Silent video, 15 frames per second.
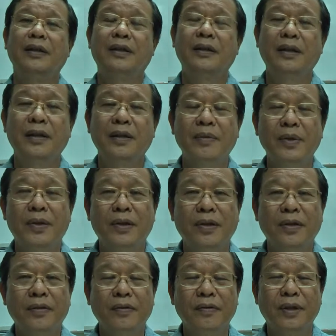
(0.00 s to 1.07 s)
the terms
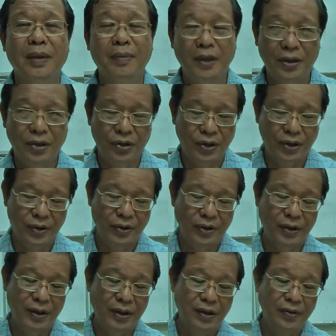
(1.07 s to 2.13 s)
of Dhamma
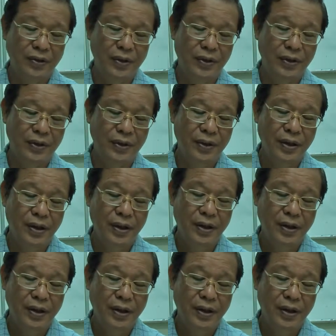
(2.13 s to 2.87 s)
teachings, in other words.